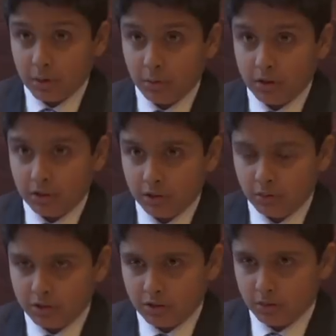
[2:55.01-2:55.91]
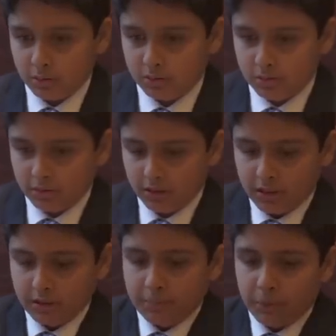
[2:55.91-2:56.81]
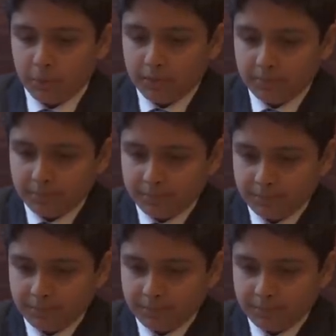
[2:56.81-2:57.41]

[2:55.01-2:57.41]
I want you to do is pick one.